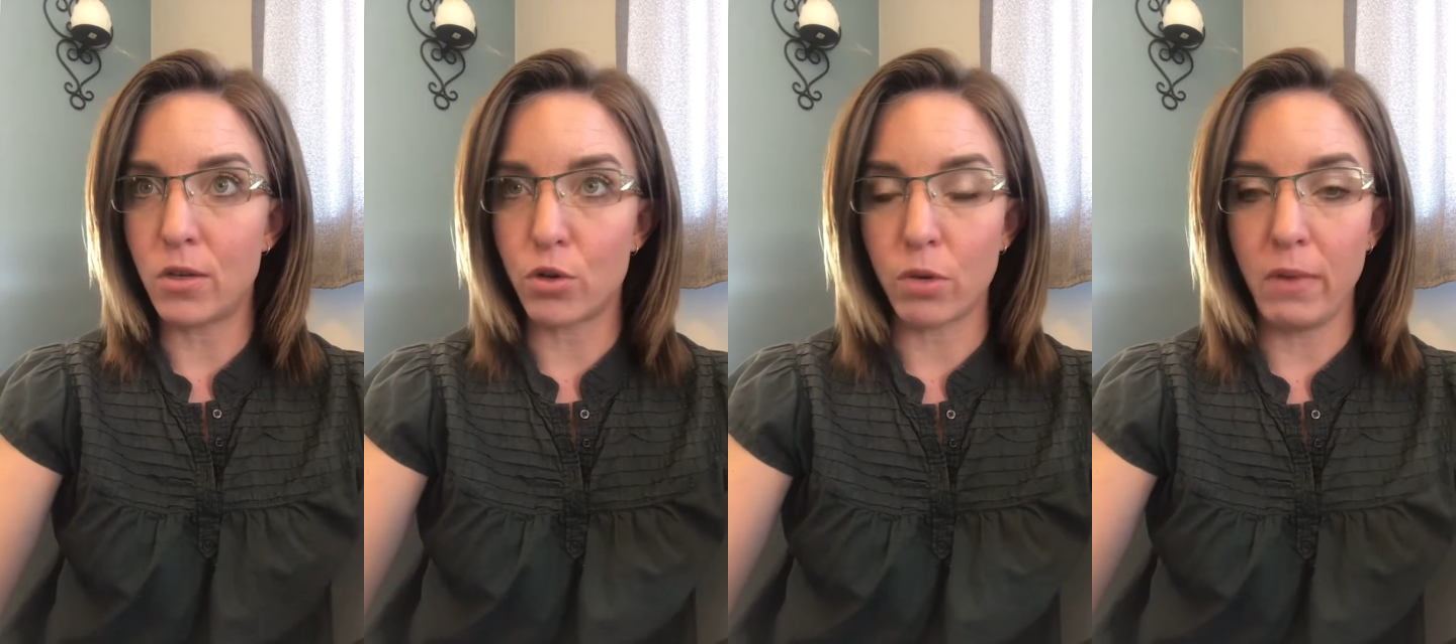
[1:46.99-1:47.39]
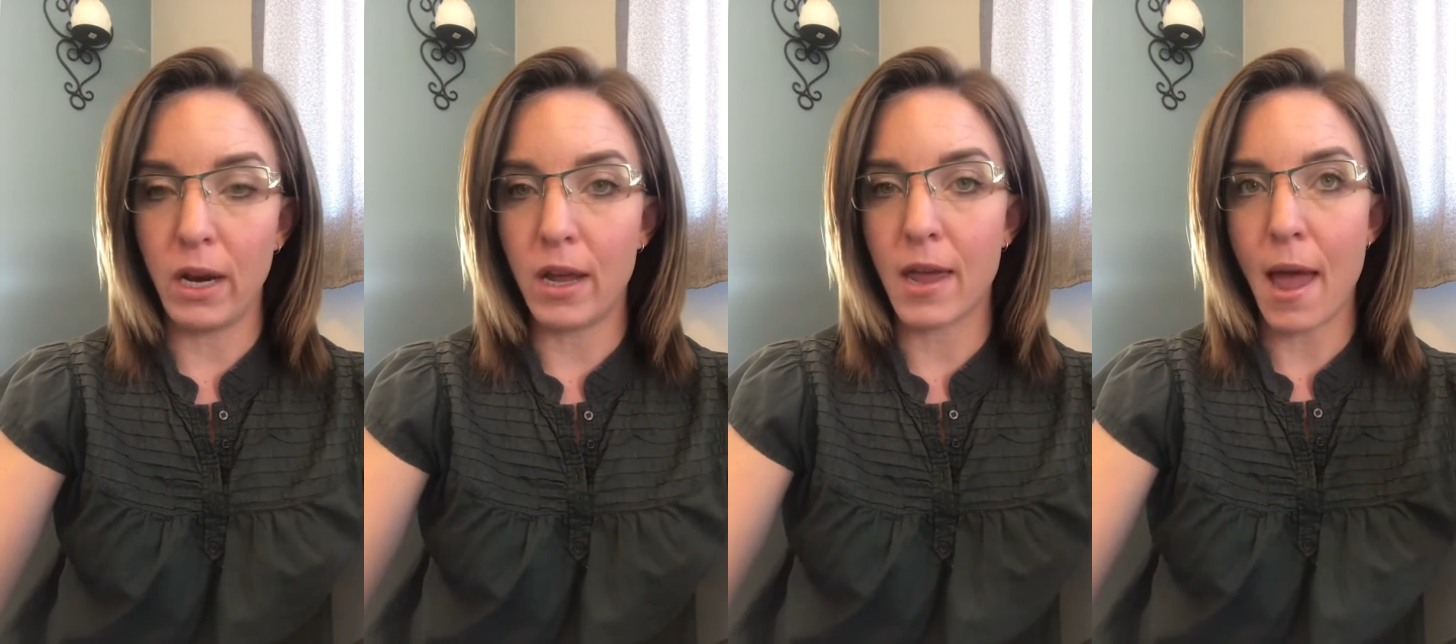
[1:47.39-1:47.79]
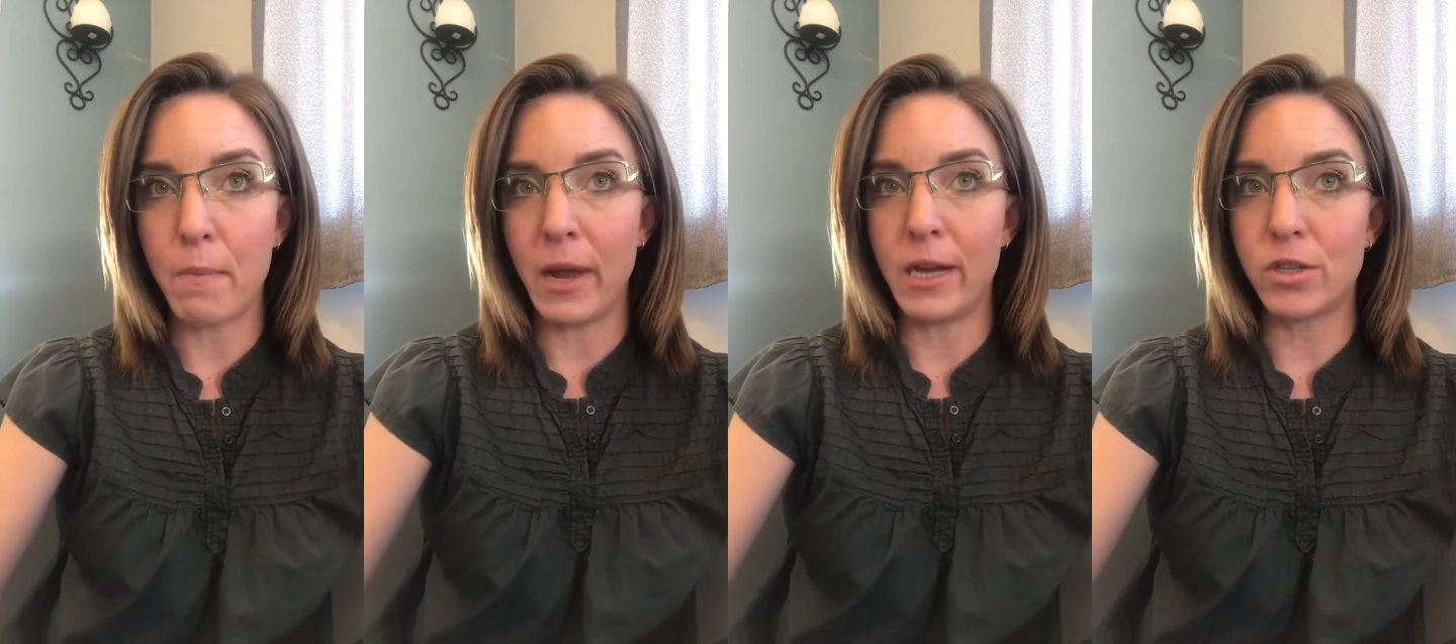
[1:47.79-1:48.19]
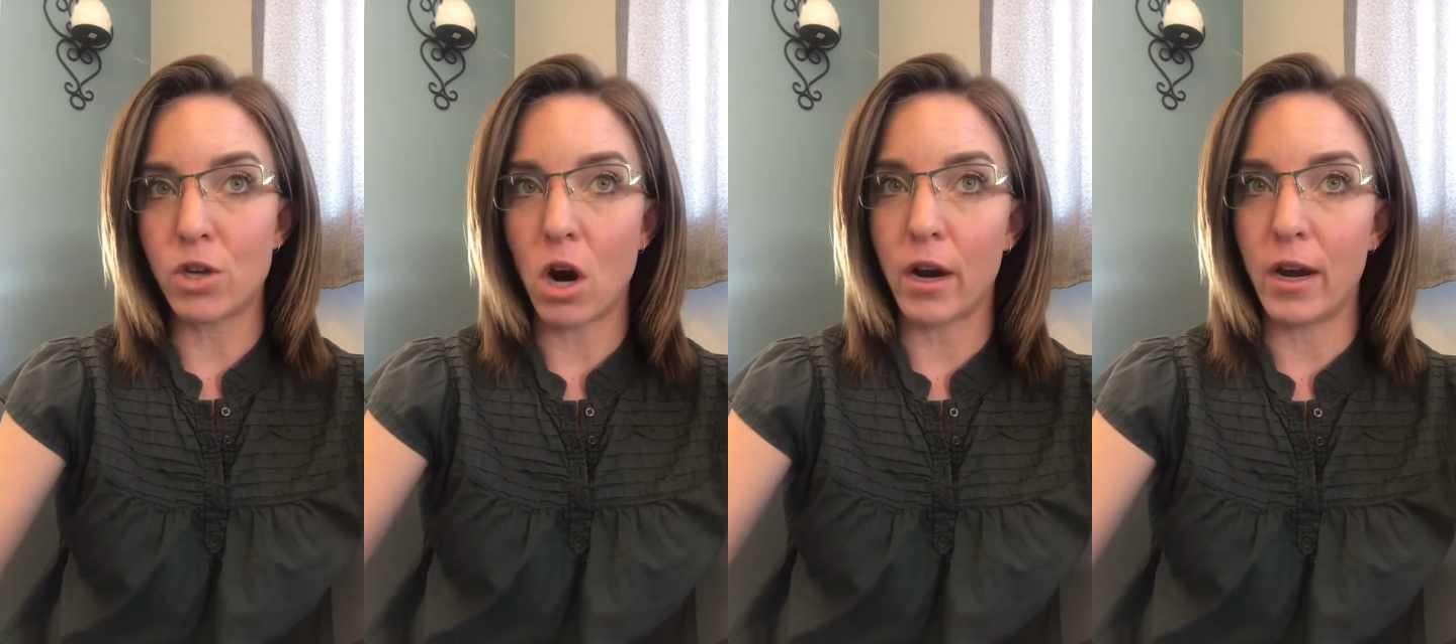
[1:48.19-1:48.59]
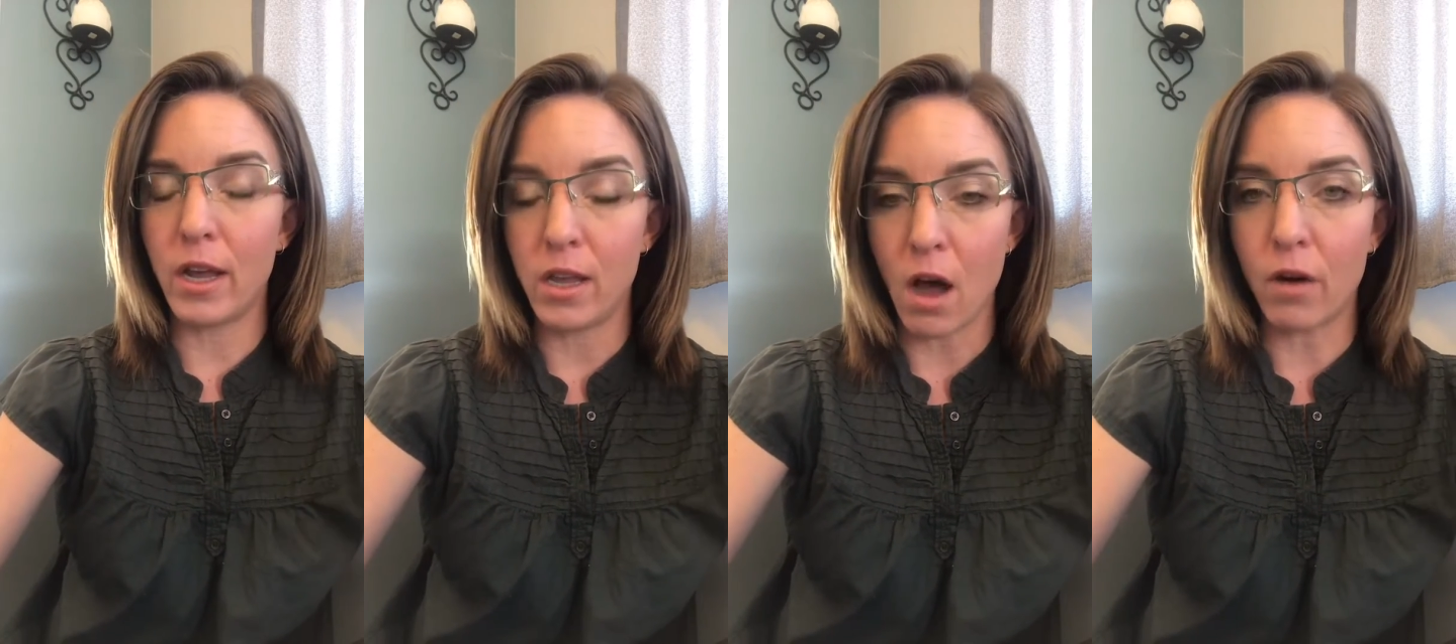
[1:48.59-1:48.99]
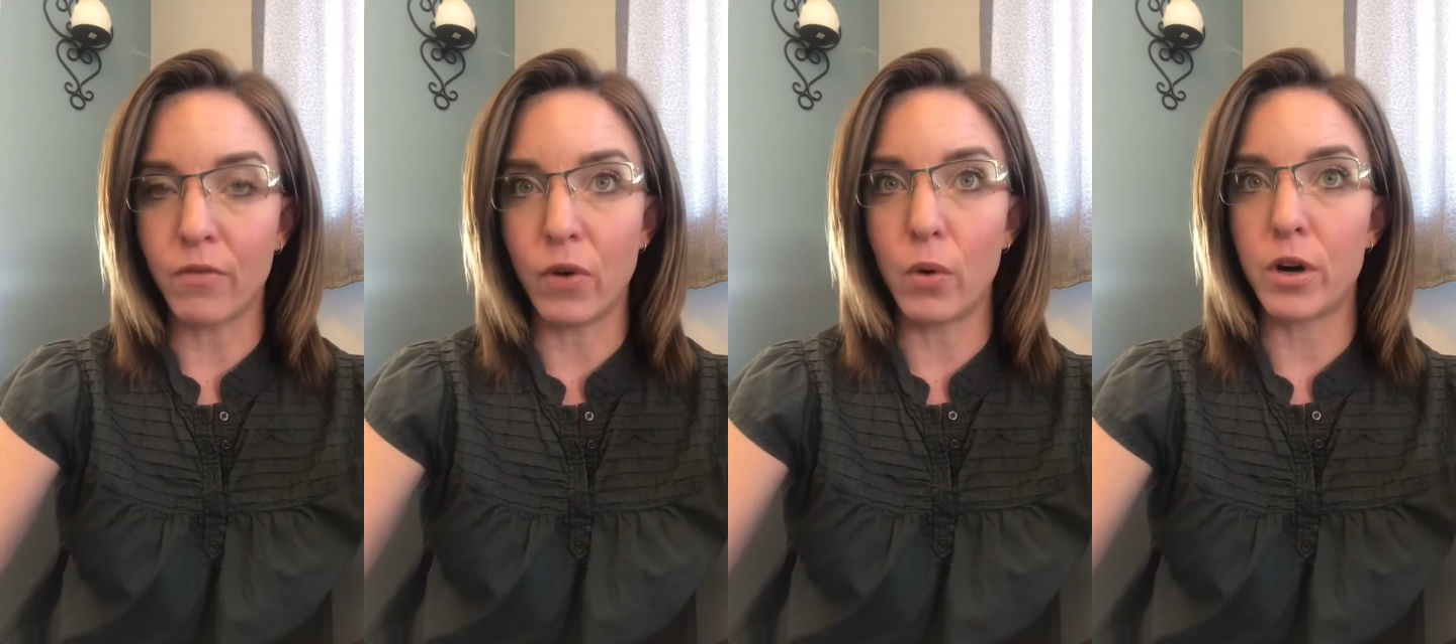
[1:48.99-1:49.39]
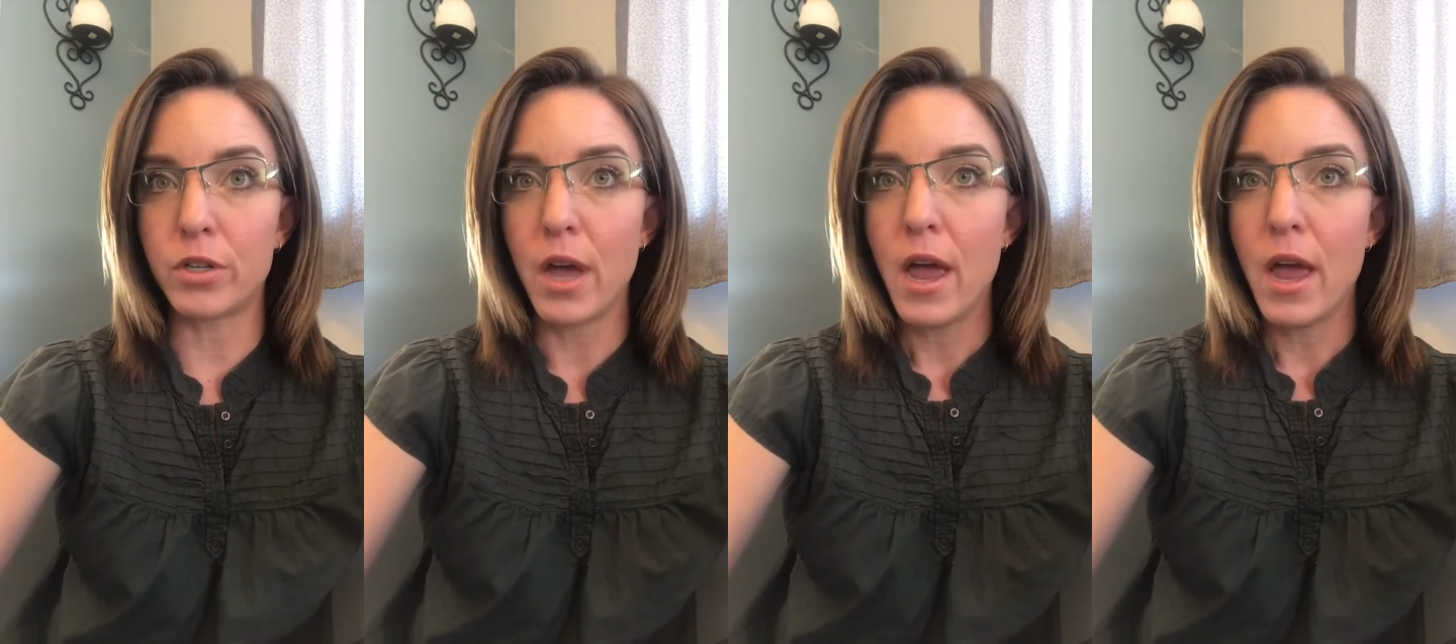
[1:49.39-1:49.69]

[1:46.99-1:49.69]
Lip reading: social media campaigns targeting young voters.